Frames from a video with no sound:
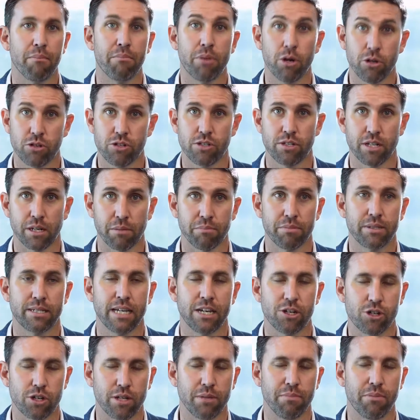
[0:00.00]
purchasing
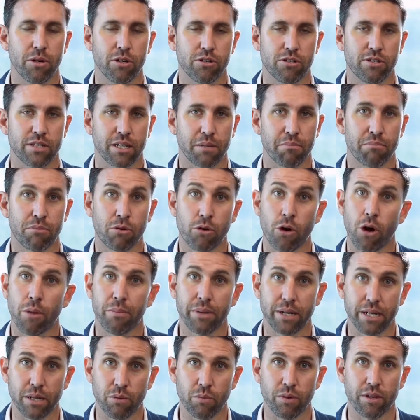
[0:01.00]

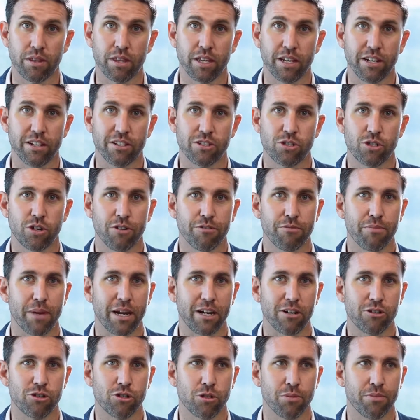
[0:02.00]
property within
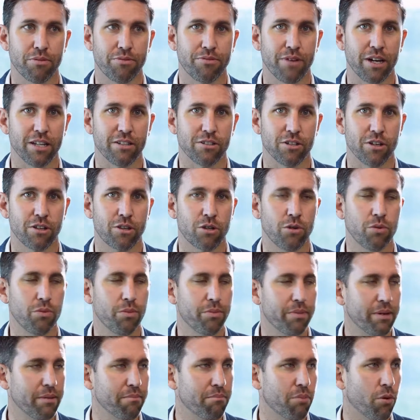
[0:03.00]
self-managed super funds, I thought it
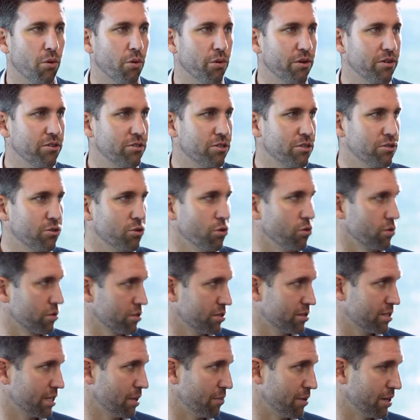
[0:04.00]
would be important to talk
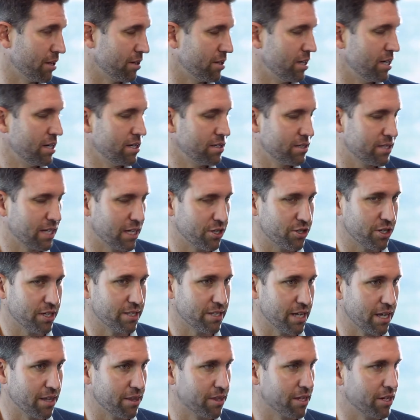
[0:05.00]
to someone such
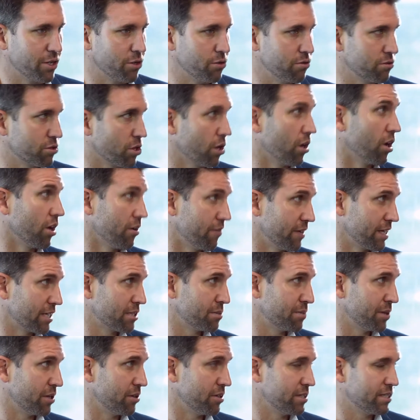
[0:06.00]
as Anthony, who's got a lot of
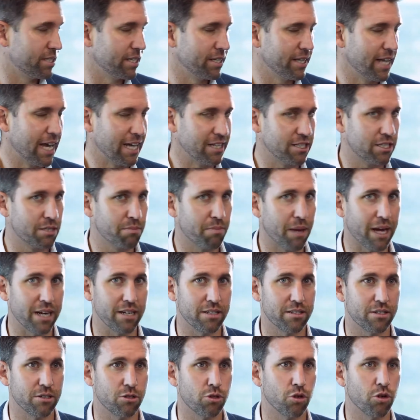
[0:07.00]
experience in that
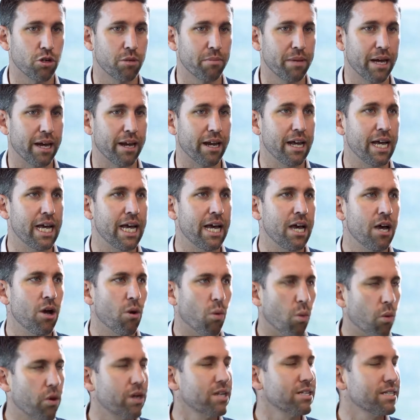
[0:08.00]
space, to talk about
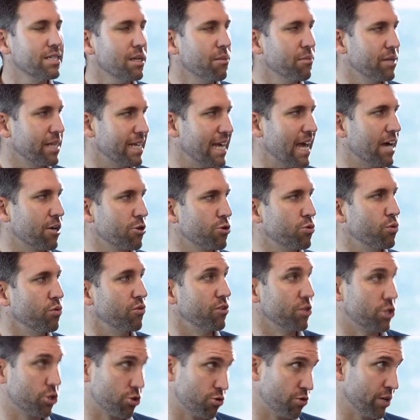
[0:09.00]
what are some of the actual
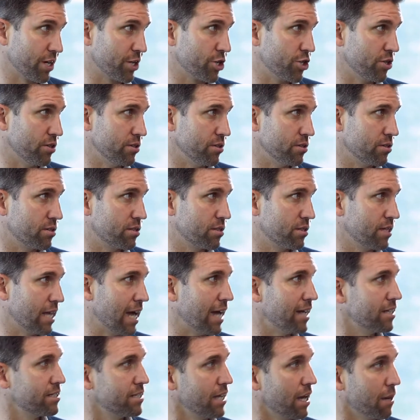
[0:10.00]
restrictions
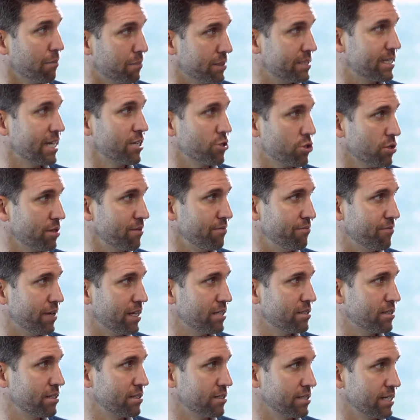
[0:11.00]
that potential
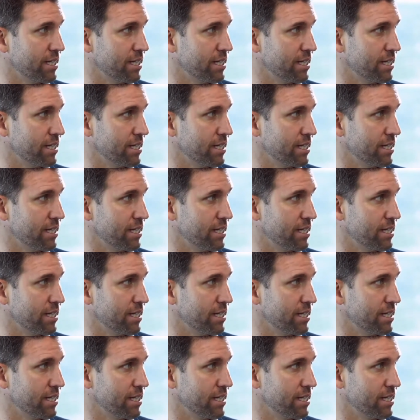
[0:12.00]
investors